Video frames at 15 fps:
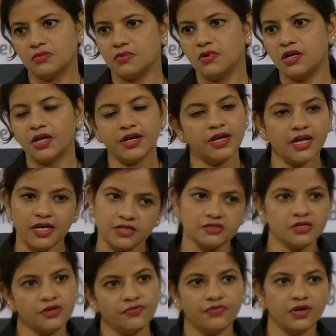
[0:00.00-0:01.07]
Learning is a
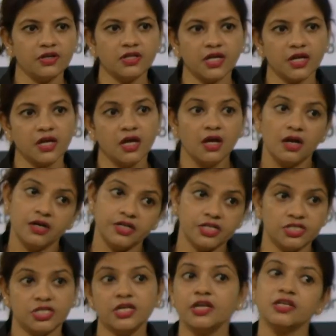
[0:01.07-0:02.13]
different thing.
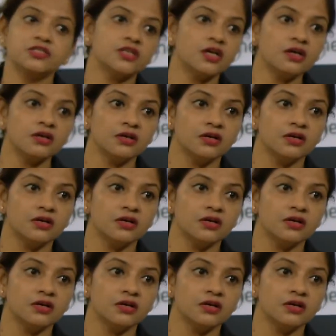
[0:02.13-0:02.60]
Teaching is a